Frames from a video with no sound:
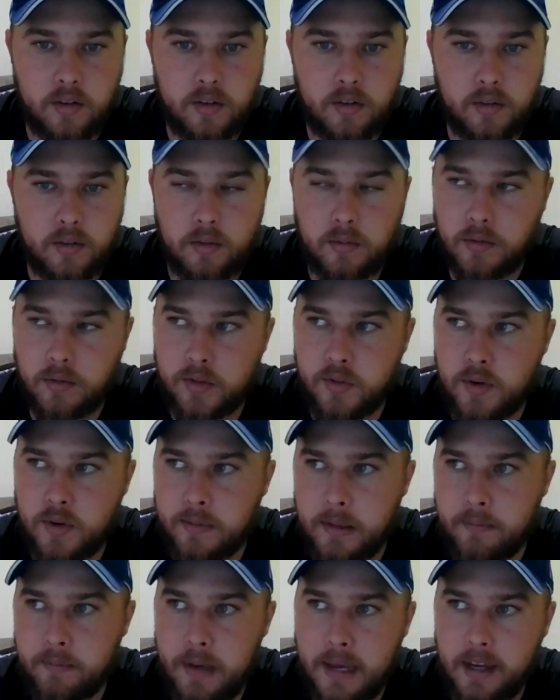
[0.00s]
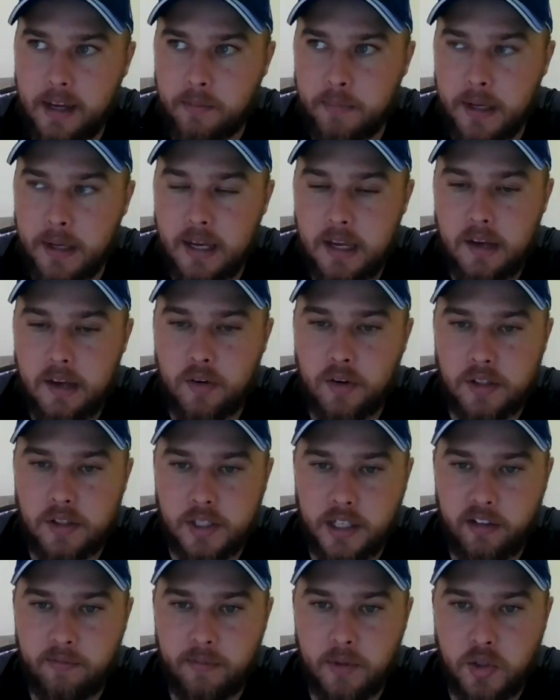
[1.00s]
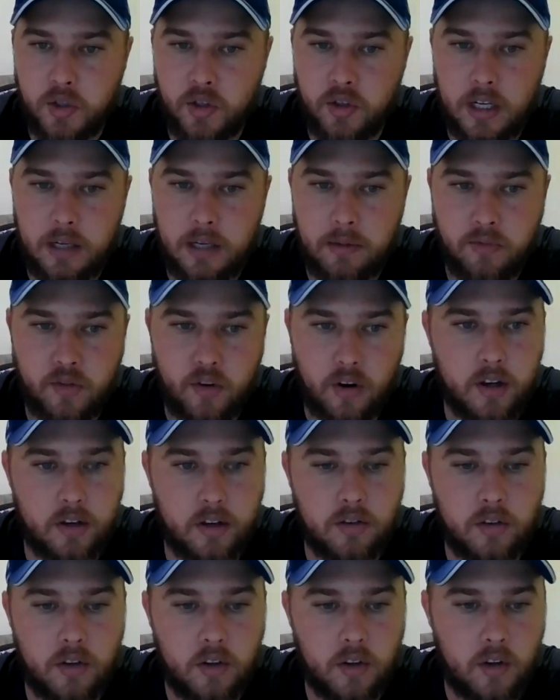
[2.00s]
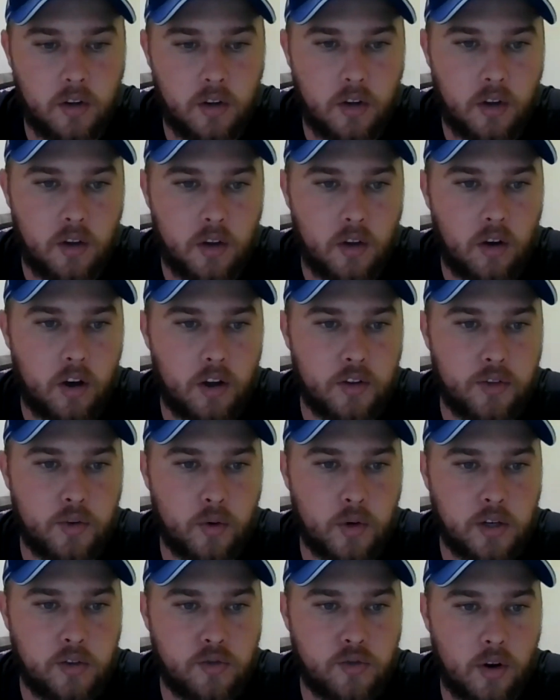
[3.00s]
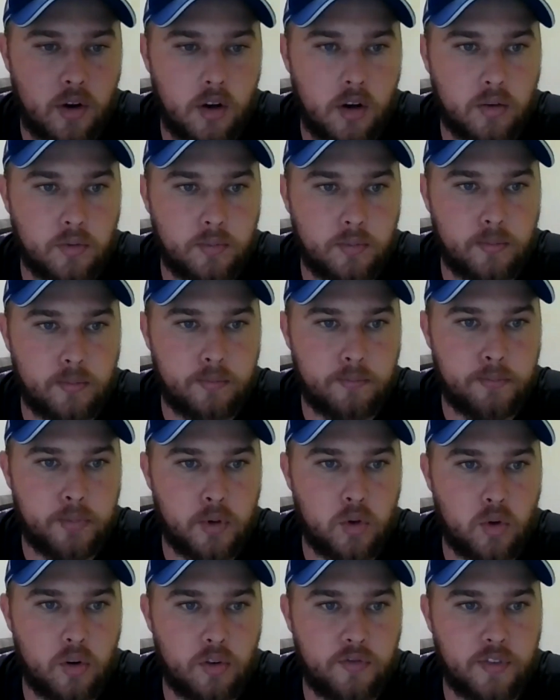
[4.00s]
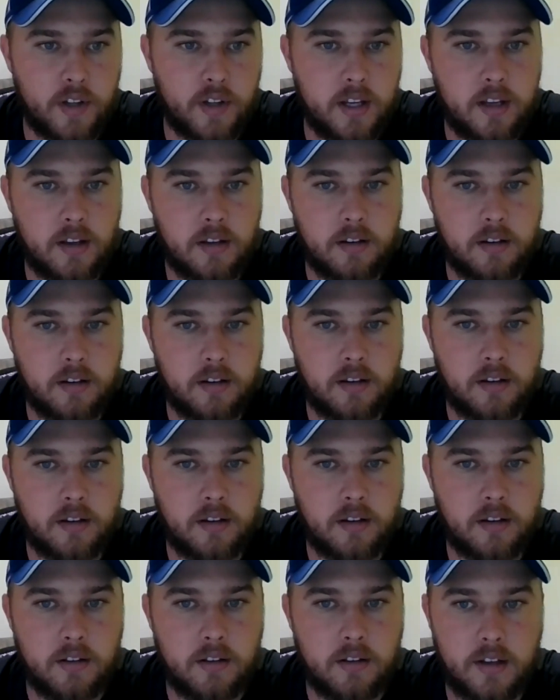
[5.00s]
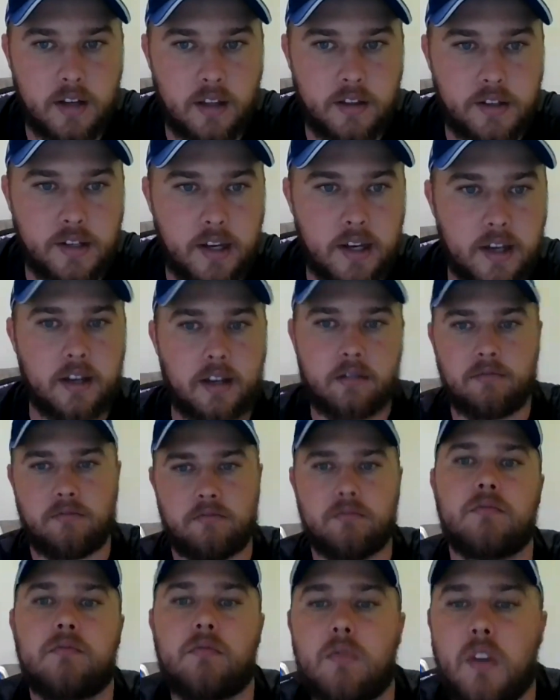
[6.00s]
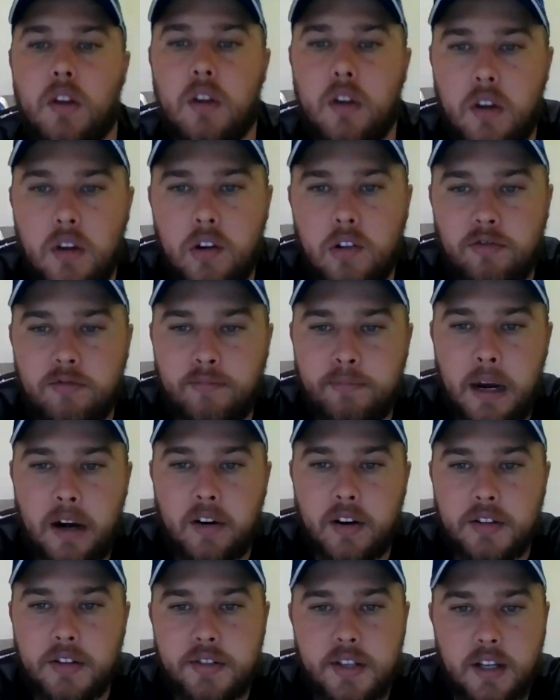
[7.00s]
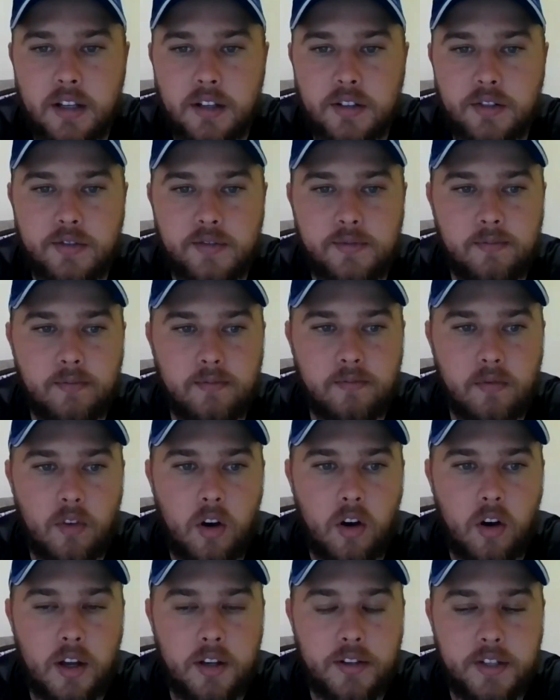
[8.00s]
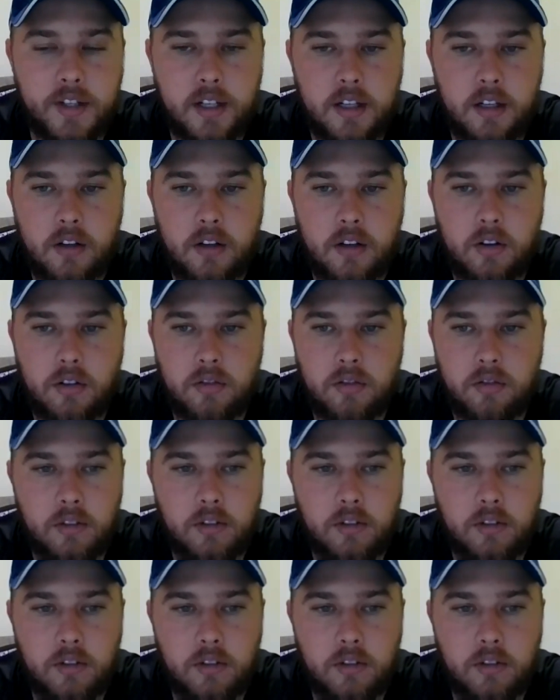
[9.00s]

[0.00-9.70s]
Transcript: Stripped him back bare and just give him a tune-up trial. I thought he trialled beautifully the other day. Barrier 6, ideal.